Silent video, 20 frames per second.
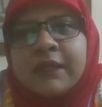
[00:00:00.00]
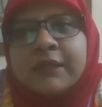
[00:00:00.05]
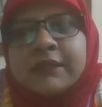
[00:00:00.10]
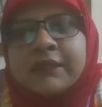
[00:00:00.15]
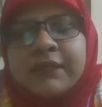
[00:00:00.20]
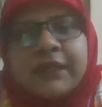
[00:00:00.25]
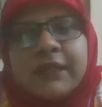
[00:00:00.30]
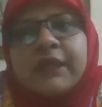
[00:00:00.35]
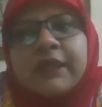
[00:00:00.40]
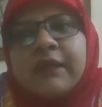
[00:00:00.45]

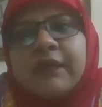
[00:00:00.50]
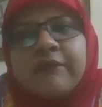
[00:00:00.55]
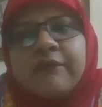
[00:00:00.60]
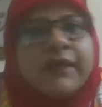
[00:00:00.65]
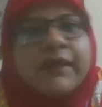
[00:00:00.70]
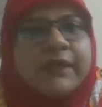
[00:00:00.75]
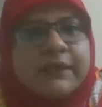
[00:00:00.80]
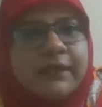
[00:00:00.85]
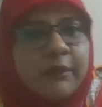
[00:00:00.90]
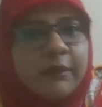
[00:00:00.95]
see, if
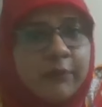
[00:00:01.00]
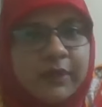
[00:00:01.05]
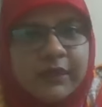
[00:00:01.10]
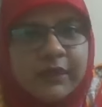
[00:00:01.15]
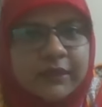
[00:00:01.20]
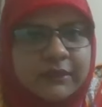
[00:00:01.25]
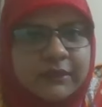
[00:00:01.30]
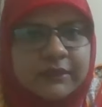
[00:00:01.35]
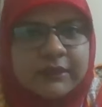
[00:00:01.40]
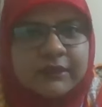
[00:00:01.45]
I say
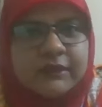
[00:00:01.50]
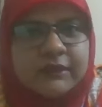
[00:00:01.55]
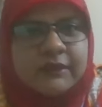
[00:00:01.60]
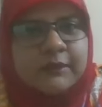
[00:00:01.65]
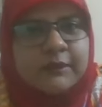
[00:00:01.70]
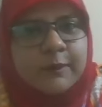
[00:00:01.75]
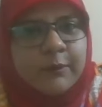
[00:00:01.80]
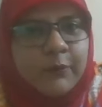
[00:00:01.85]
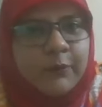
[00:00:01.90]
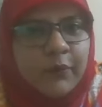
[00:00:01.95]
variances
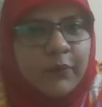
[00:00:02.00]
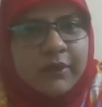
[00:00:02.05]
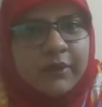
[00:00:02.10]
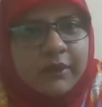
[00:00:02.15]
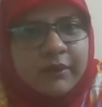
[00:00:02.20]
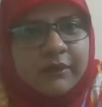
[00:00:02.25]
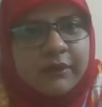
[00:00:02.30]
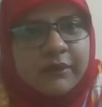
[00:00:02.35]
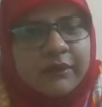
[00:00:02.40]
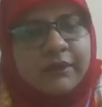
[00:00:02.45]
is
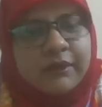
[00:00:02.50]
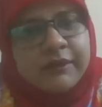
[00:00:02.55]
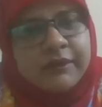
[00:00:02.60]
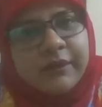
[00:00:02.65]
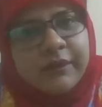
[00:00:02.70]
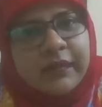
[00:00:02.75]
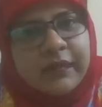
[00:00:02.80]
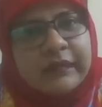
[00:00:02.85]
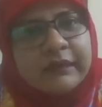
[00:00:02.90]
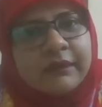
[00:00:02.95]
important,
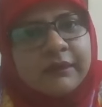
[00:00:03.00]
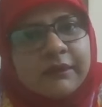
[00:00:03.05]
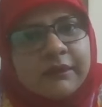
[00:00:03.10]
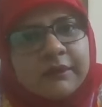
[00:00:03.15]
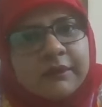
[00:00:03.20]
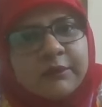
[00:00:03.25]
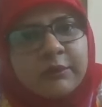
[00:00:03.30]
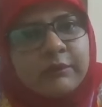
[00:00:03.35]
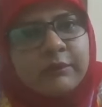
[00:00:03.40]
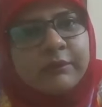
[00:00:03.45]
right?
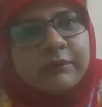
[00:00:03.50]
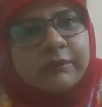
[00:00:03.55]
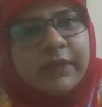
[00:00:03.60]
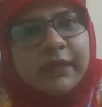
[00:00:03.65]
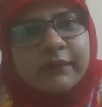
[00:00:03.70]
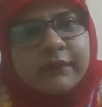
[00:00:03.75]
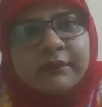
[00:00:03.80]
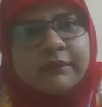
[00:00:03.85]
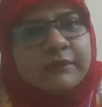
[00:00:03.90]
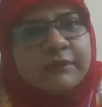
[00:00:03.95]
So
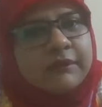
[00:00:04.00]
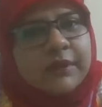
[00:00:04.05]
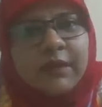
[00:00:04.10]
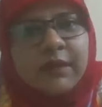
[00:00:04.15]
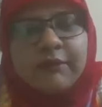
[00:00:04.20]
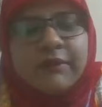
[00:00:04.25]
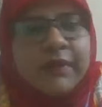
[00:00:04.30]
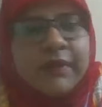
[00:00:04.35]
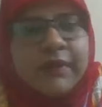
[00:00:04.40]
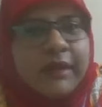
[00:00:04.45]
that
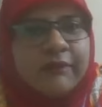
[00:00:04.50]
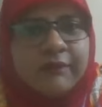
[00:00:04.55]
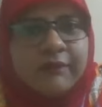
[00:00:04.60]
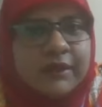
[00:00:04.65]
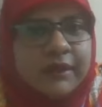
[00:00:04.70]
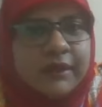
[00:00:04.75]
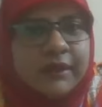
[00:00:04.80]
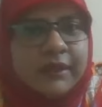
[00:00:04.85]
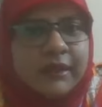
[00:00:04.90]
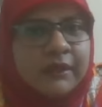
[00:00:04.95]
cover
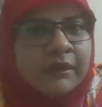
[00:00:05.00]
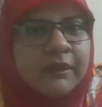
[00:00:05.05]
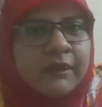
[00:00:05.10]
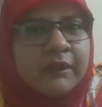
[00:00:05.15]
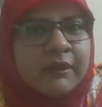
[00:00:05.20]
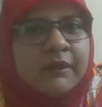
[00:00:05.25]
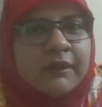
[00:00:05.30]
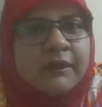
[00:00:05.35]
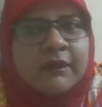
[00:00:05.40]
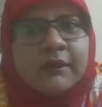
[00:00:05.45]
everything.
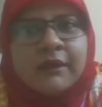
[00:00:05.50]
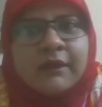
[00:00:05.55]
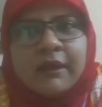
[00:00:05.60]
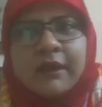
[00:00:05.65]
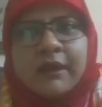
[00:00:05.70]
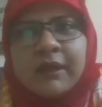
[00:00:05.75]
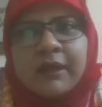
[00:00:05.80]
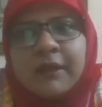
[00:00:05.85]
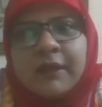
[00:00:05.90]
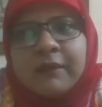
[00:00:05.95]

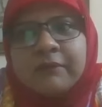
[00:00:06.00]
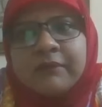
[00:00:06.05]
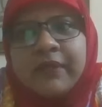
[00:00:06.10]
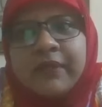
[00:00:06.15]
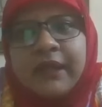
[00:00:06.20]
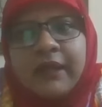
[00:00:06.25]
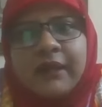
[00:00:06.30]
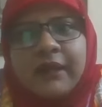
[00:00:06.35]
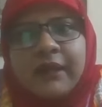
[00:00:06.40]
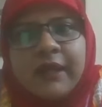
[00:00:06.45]

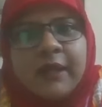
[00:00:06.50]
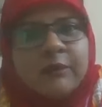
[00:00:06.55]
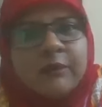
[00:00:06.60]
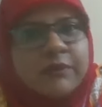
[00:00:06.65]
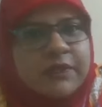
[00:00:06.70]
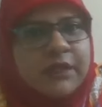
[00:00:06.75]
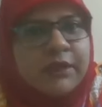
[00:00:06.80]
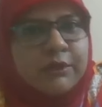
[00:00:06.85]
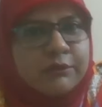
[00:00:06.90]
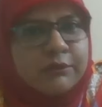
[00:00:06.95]
There are
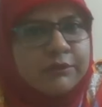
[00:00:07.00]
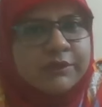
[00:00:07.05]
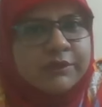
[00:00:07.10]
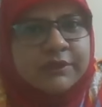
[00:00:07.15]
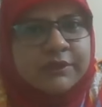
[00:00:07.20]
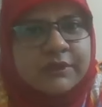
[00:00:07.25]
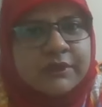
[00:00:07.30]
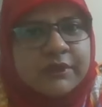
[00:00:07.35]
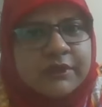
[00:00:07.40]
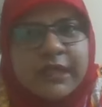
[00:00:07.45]
MCQs,
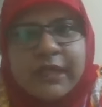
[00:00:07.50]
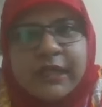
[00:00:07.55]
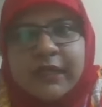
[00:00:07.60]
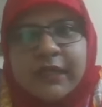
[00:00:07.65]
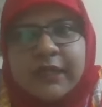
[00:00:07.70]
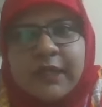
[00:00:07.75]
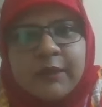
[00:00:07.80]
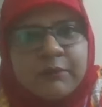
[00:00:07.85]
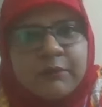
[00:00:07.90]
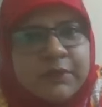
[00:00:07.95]
there
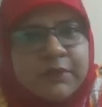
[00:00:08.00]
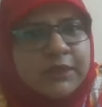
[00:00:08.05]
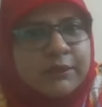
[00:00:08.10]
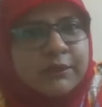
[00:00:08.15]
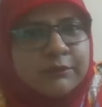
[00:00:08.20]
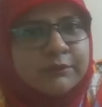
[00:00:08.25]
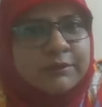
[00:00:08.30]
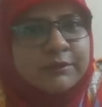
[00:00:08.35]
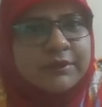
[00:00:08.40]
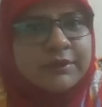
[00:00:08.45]
are
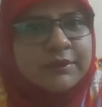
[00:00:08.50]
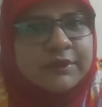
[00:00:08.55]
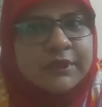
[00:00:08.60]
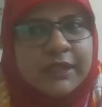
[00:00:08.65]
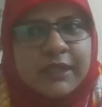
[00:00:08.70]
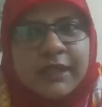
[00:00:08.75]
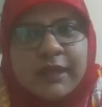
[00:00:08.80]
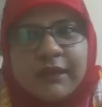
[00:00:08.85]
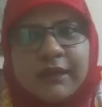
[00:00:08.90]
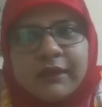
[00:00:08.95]
MTQs,
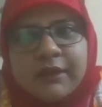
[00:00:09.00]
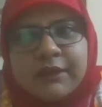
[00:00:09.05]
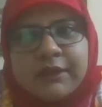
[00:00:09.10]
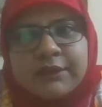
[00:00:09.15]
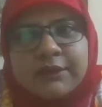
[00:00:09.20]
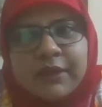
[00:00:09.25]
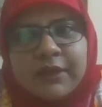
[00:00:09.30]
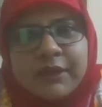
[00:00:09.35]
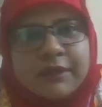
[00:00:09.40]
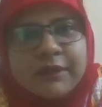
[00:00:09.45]
there are
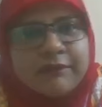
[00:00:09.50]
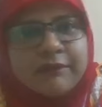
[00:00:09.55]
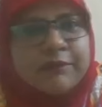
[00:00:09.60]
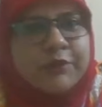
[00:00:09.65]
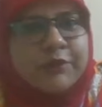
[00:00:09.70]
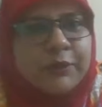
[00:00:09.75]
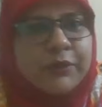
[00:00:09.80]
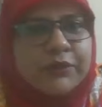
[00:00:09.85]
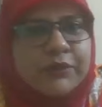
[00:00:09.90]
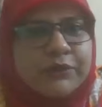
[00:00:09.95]
constructive
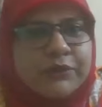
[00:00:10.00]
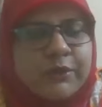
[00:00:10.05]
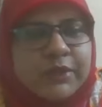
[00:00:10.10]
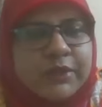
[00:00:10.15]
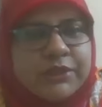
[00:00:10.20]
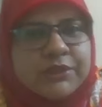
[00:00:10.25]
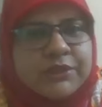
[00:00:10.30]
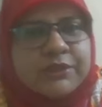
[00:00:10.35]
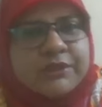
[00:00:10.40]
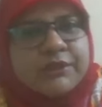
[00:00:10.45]
response
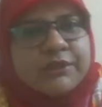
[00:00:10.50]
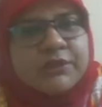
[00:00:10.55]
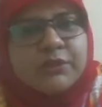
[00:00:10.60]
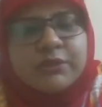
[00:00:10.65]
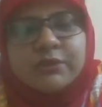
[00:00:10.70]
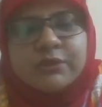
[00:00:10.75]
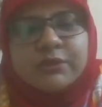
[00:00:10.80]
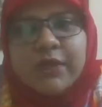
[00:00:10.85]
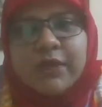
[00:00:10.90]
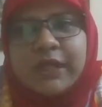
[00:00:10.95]
questions.
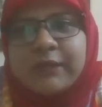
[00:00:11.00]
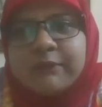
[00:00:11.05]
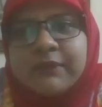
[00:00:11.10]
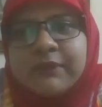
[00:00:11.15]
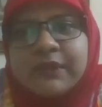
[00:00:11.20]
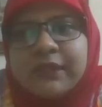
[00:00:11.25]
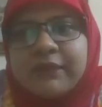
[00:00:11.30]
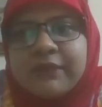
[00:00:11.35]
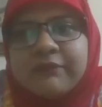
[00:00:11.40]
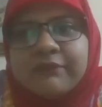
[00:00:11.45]
So I
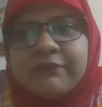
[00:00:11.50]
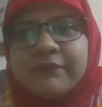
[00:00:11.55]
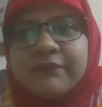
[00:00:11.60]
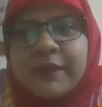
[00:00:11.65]
believe